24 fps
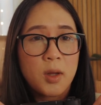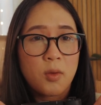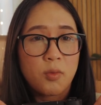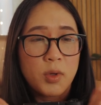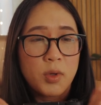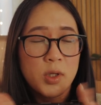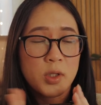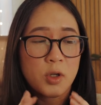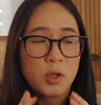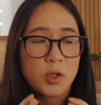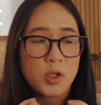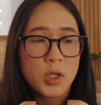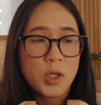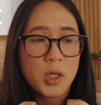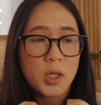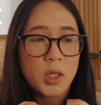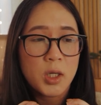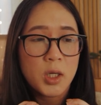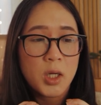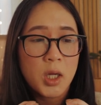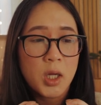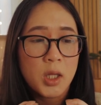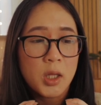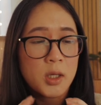
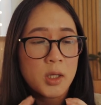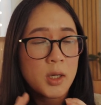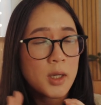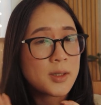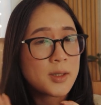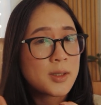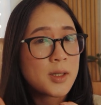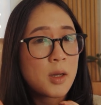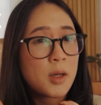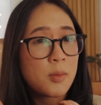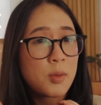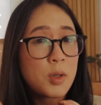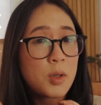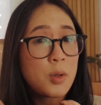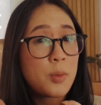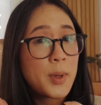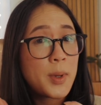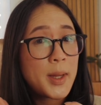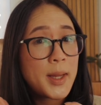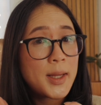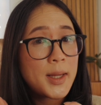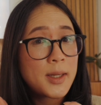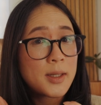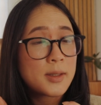researching in the next couple of
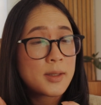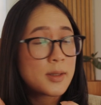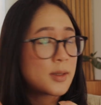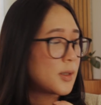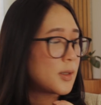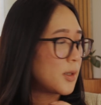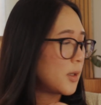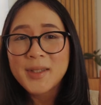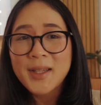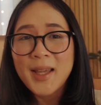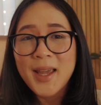weeks.